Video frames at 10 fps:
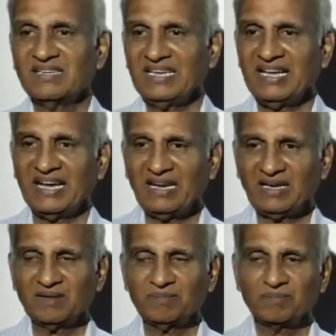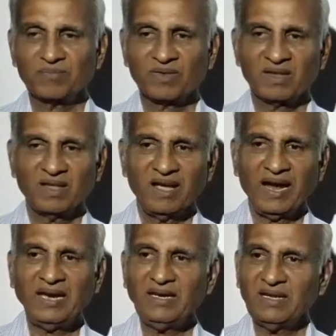ear
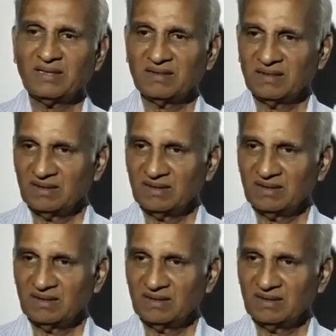and